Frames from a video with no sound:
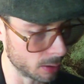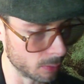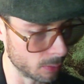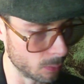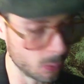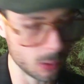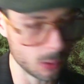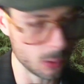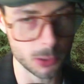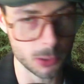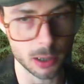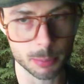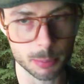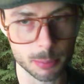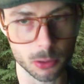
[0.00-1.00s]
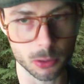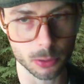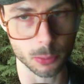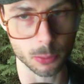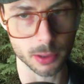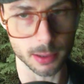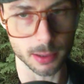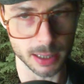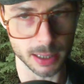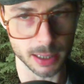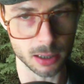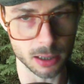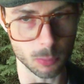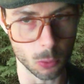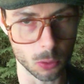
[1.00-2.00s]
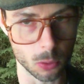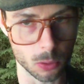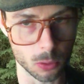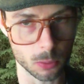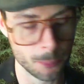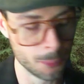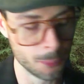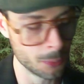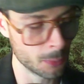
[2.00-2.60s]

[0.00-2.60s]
what we talked about earlier with the linen and wool,